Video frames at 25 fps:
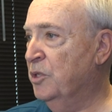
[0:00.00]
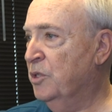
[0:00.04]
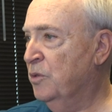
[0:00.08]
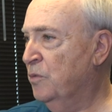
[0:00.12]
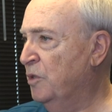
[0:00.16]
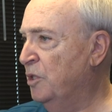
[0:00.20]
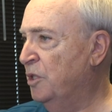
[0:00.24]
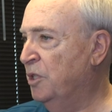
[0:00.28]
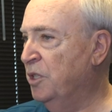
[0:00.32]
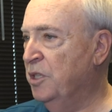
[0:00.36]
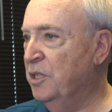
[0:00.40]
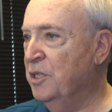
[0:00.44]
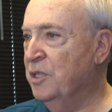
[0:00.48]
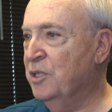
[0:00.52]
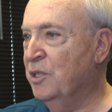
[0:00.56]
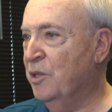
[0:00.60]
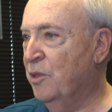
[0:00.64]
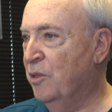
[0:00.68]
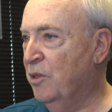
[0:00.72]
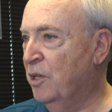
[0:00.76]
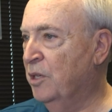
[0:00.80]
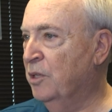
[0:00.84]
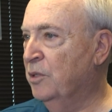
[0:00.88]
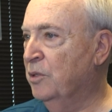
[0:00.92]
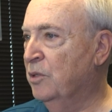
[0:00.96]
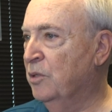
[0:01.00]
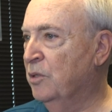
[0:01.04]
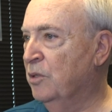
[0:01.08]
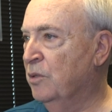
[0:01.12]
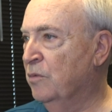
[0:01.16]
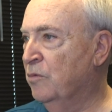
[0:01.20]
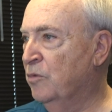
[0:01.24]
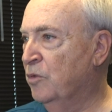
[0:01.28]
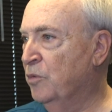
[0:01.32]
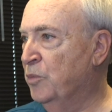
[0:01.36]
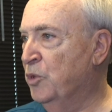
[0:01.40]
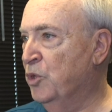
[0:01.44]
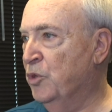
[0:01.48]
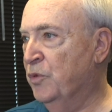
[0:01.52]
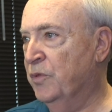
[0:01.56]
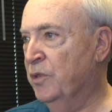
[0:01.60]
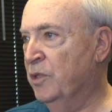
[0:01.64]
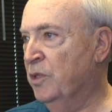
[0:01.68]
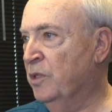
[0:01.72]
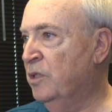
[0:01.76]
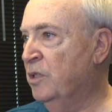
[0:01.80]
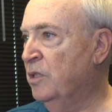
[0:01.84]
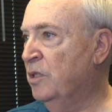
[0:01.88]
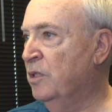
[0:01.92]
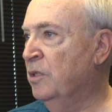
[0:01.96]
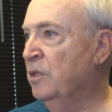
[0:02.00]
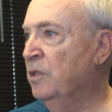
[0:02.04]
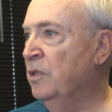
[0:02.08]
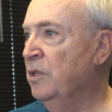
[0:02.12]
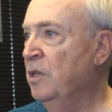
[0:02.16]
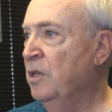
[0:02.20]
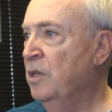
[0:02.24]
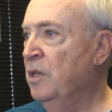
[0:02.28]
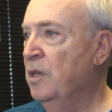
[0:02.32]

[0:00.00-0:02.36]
It's a really easy thing to remove it, and